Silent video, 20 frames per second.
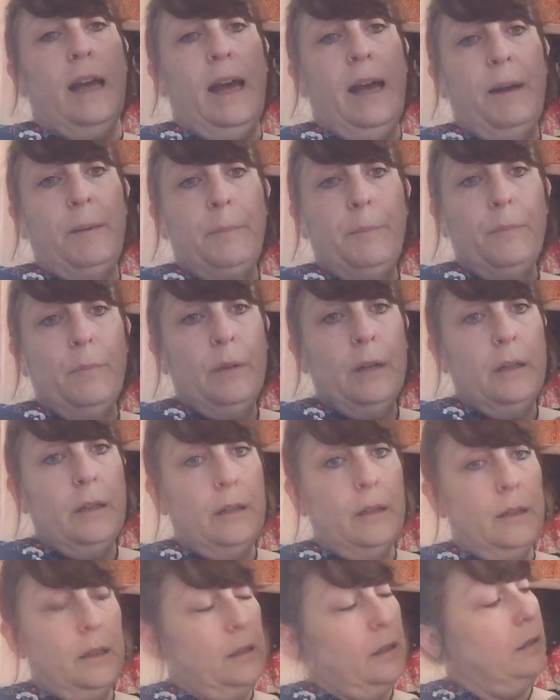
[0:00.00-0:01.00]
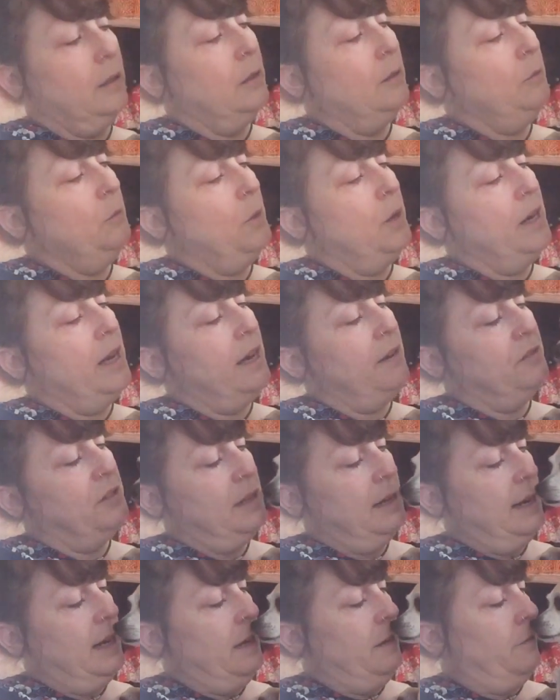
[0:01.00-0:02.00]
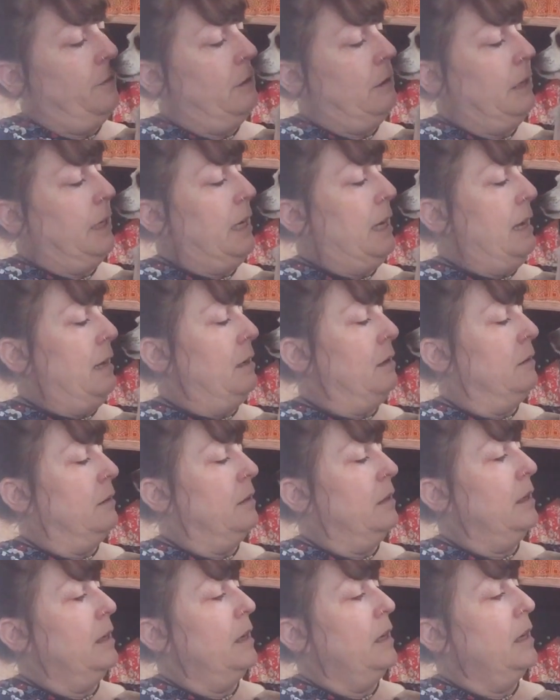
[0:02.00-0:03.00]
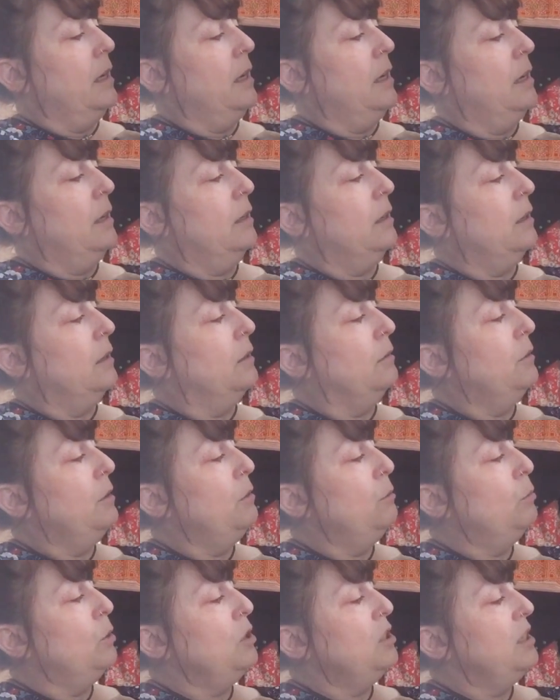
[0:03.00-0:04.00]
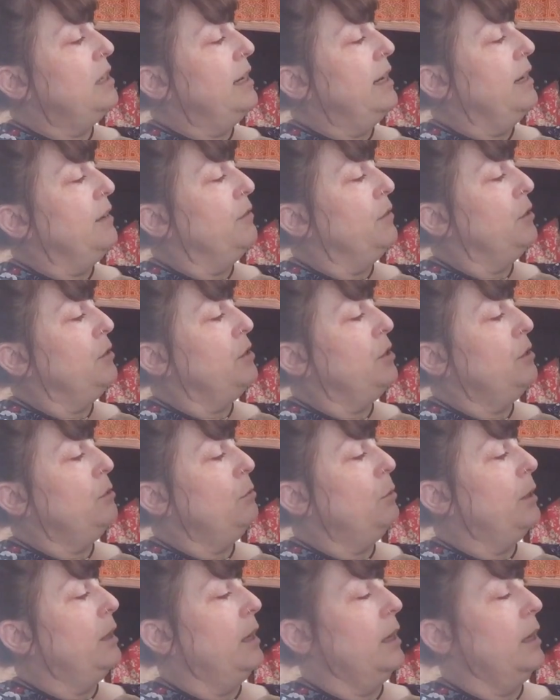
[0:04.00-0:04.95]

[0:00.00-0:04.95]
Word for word: Um, we won't have to leave her again. I don't want to leave you, do